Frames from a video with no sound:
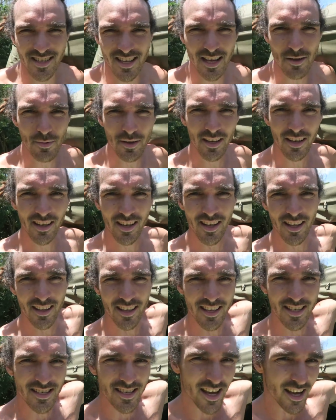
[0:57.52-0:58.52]
sleeping in
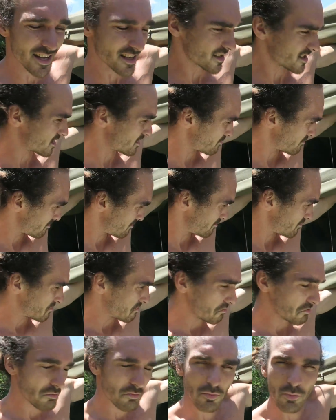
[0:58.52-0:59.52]
these tents
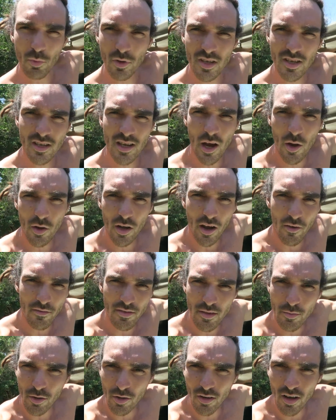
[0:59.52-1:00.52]
was so
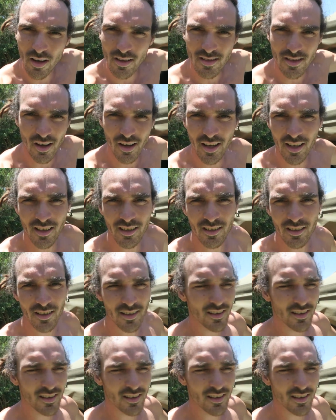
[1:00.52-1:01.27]
comfortable last night